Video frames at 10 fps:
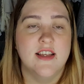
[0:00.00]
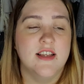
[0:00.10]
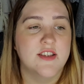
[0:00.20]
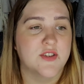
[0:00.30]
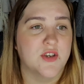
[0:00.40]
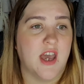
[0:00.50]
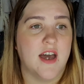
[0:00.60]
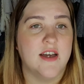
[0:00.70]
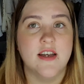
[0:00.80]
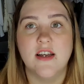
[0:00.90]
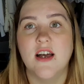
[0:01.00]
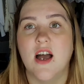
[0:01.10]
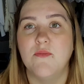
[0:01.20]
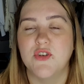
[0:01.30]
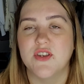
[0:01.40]
So yeah,
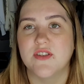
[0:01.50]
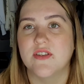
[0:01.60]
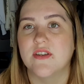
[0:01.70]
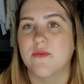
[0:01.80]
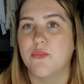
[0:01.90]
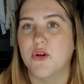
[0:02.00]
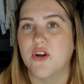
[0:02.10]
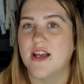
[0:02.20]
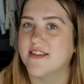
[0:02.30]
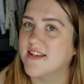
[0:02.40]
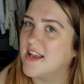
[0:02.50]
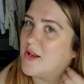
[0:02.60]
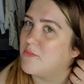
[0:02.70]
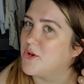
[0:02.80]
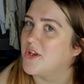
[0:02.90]
I'm just
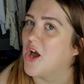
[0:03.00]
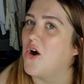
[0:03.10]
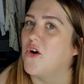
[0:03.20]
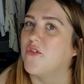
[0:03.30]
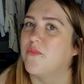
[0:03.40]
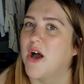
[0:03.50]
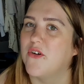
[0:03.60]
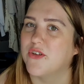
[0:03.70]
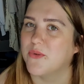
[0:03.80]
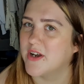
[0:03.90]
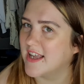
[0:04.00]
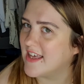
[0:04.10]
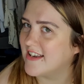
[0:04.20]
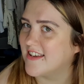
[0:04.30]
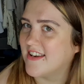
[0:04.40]
procrastinating putting that off, but I really want to get
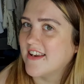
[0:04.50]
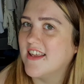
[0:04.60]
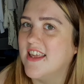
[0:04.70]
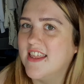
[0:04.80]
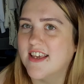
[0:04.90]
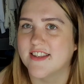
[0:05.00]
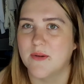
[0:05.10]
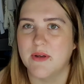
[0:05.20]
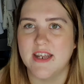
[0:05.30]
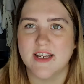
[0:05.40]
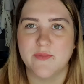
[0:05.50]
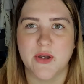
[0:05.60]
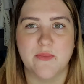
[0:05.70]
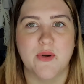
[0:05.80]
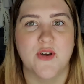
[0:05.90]
that done. That's like my next
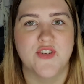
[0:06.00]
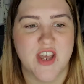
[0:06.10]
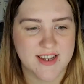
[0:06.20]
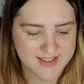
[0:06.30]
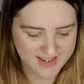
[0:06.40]
big project.